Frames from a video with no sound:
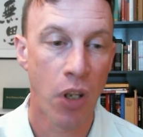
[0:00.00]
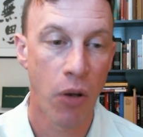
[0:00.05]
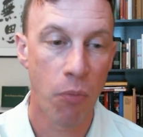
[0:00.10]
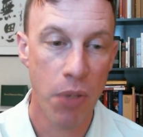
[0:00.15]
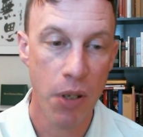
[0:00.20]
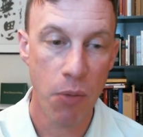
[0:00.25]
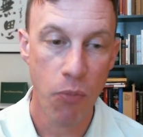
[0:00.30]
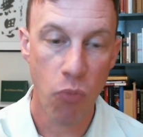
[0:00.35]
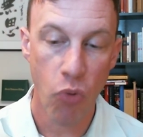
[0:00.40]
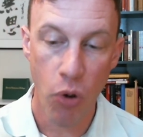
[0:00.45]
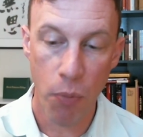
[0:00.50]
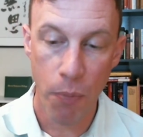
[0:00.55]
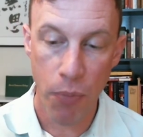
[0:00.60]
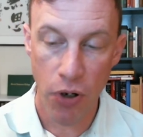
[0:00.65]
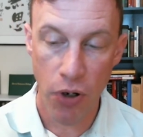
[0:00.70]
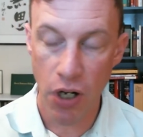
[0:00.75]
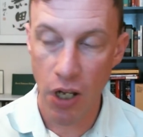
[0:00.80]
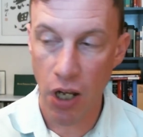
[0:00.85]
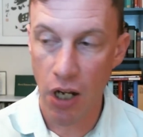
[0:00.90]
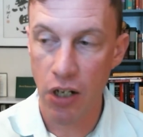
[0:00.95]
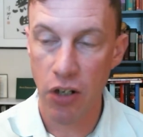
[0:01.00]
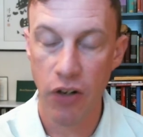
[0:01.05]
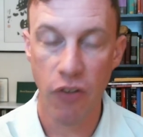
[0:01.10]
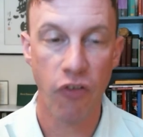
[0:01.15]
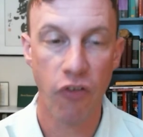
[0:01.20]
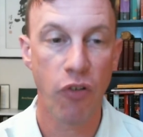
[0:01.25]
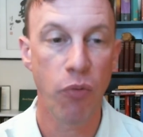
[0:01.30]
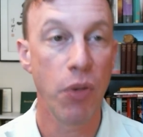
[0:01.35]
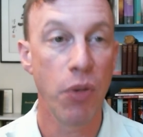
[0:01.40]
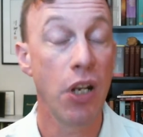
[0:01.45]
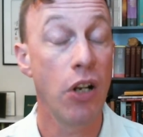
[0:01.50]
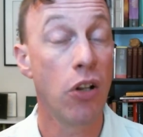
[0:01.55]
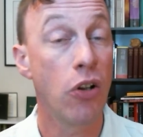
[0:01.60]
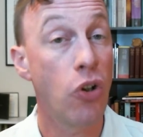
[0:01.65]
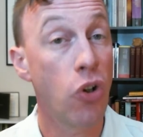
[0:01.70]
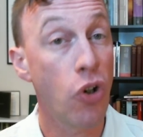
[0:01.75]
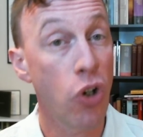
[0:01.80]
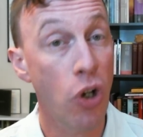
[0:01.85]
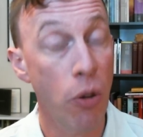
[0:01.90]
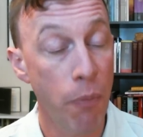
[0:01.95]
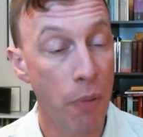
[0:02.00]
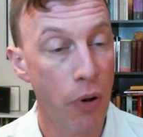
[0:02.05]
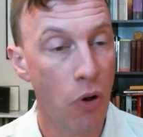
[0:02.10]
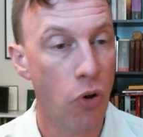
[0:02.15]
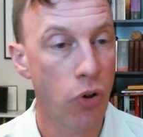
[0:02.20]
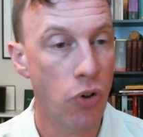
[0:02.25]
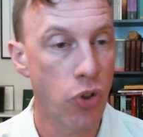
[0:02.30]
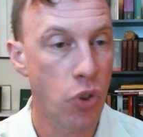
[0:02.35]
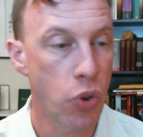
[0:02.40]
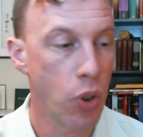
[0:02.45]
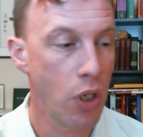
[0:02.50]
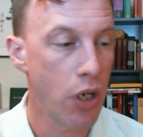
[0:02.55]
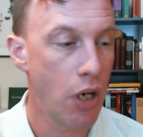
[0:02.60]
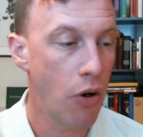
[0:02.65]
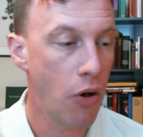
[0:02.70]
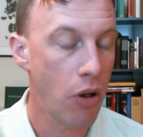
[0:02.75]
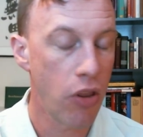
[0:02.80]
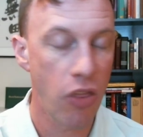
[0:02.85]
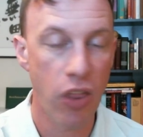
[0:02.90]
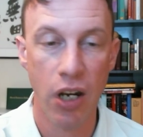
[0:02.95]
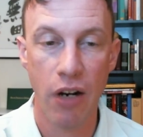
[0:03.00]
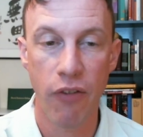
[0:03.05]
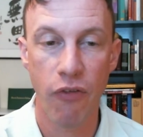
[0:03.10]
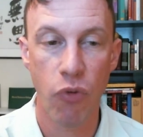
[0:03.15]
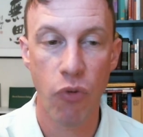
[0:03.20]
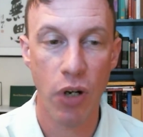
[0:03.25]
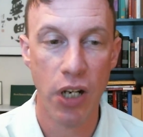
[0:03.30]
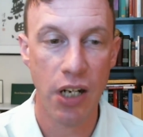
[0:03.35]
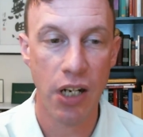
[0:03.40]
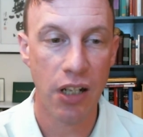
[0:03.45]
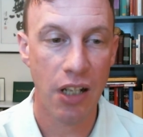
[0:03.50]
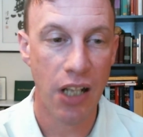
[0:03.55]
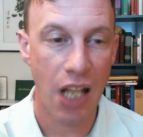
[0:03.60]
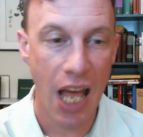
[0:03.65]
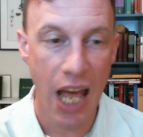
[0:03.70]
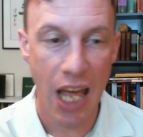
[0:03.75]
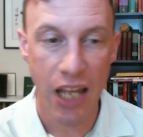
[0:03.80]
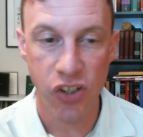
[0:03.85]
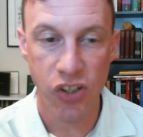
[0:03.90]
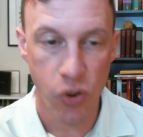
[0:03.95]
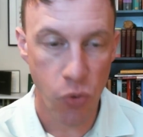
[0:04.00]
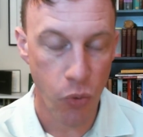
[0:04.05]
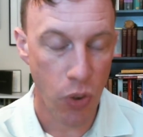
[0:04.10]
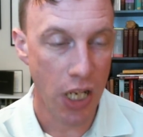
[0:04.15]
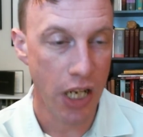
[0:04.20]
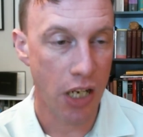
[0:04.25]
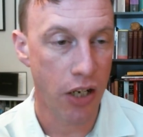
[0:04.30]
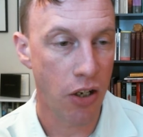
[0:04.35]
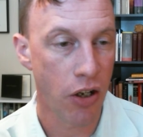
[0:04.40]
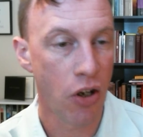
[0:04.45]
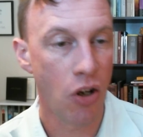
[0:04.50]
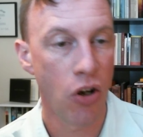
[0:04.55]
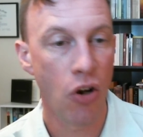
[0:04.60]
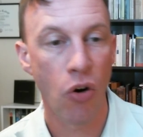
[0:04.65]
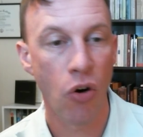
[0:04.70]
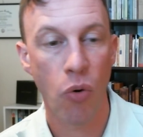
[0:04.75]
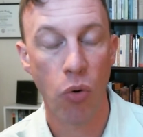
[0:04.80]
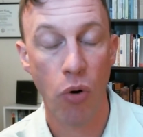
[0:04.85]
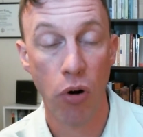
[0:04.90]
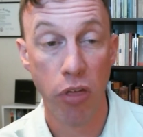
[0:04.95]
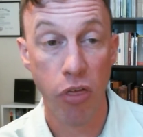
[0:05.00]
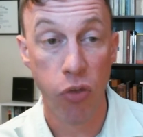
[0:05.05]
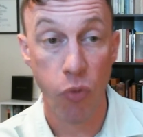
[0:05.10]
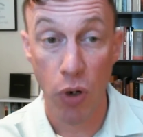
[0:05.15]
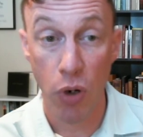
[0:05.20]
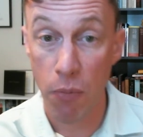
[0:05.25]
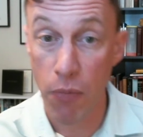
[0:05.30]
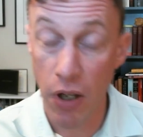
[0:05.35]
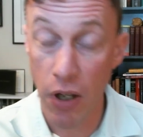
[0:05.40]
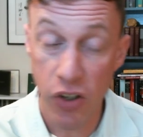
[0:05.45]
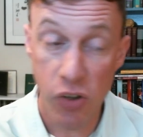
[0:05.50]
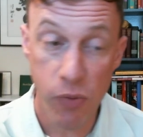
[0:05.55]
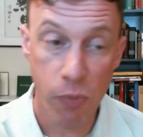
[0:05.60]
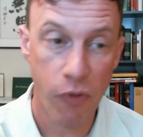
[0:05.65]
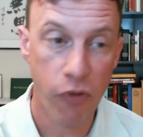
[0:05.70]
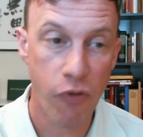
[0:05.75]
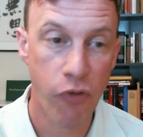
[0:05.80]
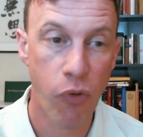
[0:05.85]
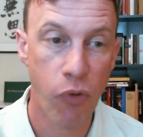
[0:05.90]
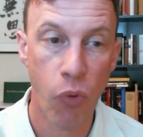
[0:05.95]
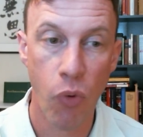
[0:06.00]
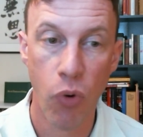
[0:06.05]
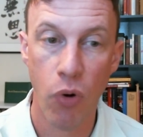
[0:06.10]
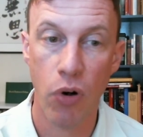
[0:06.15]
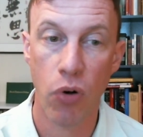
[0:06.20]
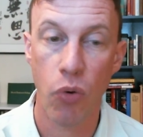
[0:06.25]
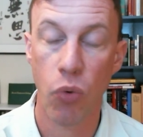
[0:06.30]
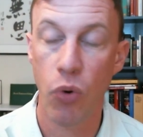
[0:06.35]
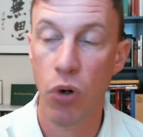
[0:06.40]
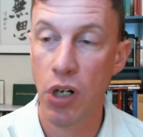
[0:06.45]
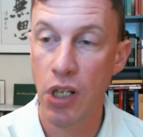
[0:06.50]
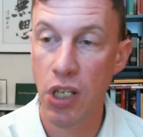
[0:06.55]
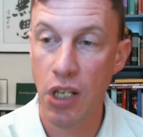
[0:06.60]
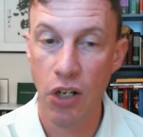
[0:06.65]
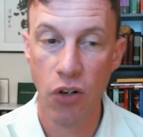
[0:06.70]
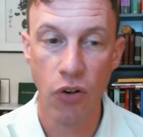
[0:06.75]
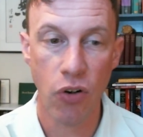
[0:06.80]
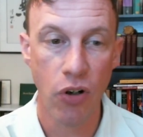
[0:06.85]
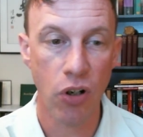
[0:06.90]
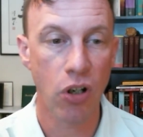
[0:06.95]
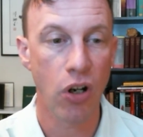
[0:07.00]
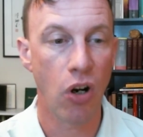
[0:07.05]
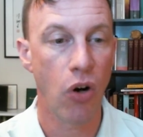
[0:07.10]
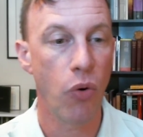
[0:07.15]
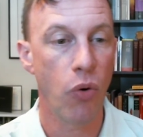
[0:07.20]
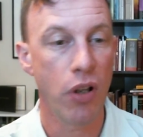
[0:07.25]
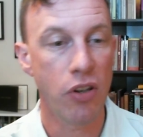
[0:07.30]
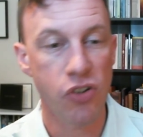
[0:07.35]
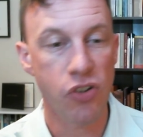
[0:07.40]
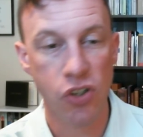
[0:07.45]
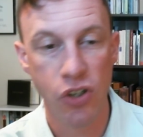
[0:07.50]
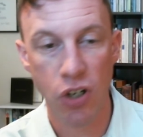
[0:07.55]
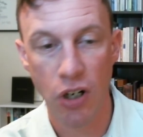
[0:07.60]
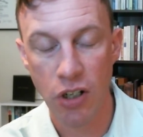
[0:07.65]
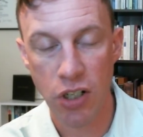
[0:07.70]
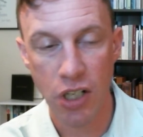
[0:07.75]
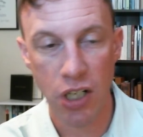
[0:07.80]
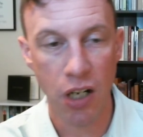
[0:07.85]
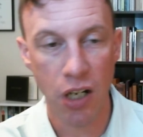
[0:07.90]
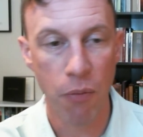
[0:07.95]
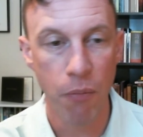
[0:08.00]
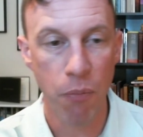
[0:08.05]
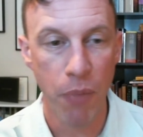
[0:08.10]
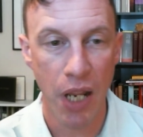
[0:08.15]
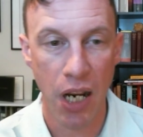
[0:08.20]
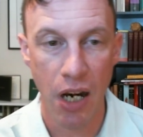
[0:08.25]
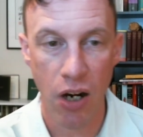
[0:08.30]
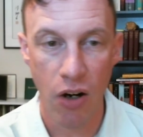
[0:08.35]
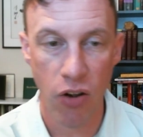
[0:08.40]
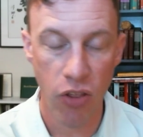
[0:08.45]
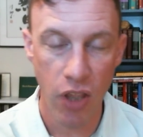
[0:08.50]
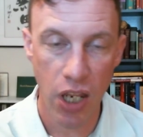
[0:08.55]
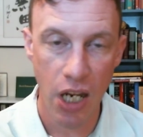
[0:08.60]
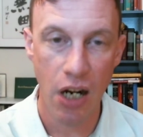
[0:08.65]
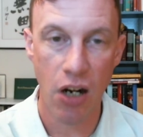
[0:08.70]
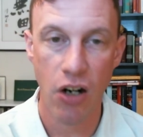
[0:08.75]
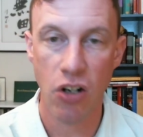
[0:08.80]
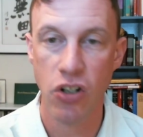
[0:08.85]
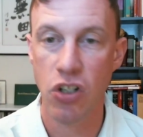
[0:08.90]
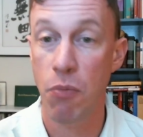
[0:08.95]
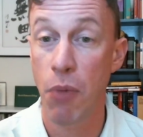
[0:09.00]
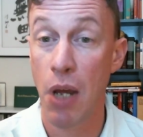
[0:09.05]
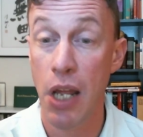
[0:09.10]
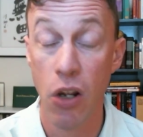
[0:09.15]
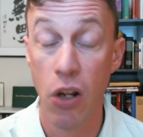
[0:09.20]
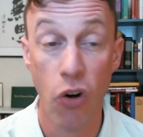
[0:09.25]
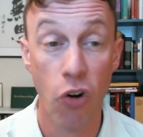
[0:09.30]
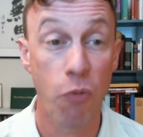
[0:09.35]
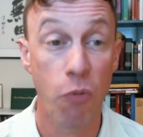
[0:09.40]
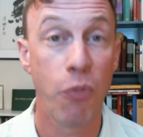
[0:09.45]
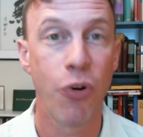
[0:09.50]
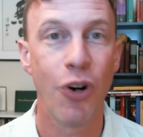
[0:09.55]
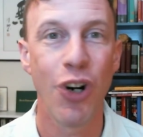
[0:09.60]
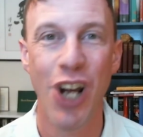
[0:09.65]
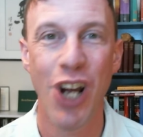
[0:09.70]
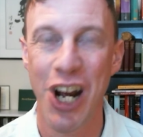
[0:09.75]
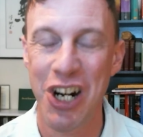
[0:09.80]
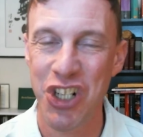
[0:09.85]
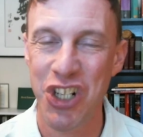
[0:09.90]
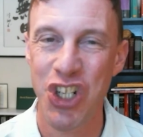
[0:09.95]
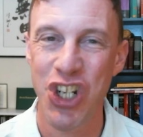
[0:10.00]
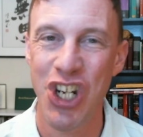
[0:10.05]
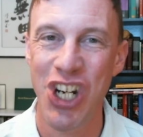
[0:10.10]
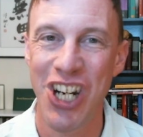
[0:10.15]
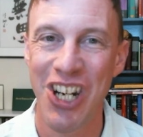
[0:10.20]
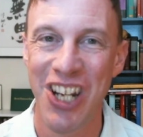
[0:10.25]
be more productive for me to look at poetry that I've written last week or three months before or a year ago and start to compare there to my own production.